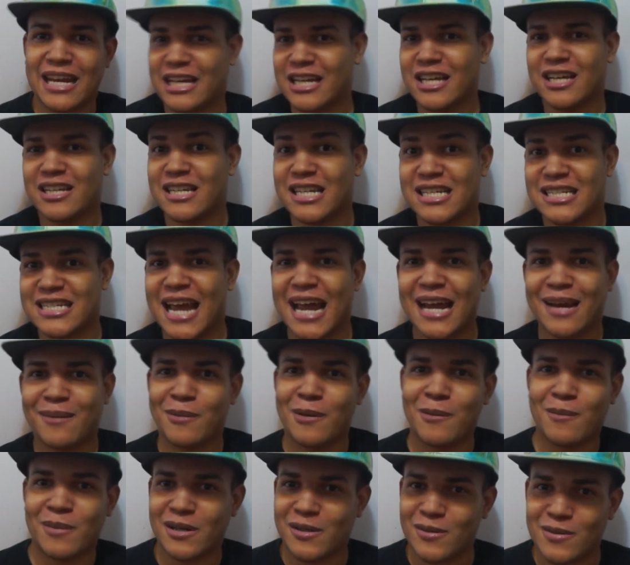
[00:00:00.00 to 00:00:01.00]
It couldn't attack
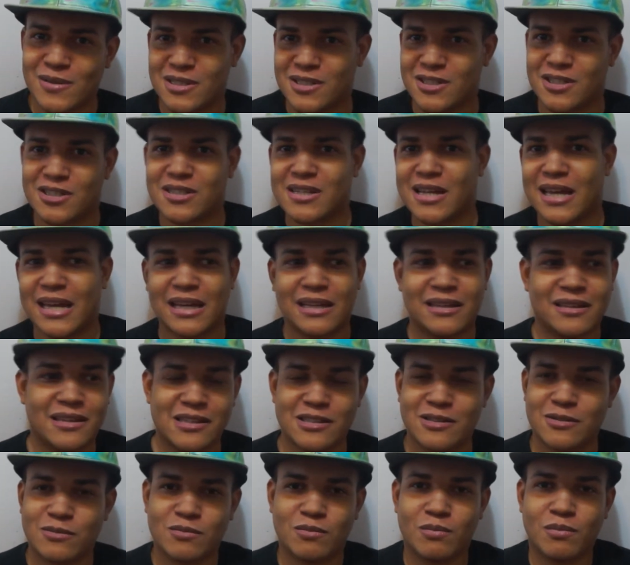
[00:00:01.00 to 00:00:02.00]
me, but it was just like
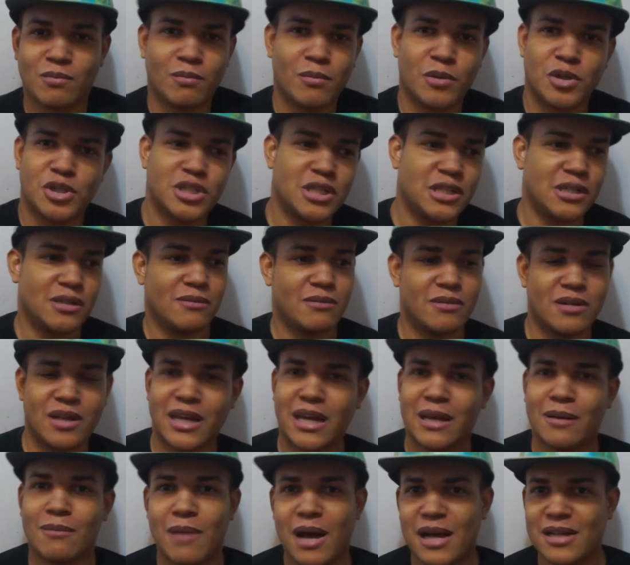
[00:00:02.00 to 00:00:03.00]
this mushy
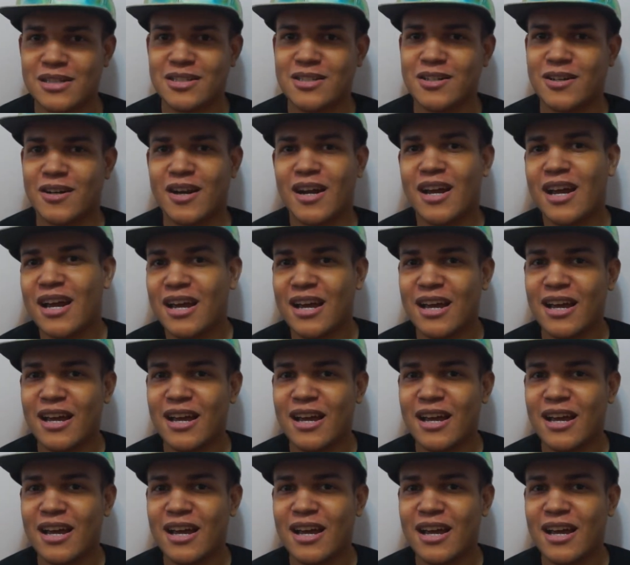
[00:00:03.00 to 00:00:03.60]
looking monster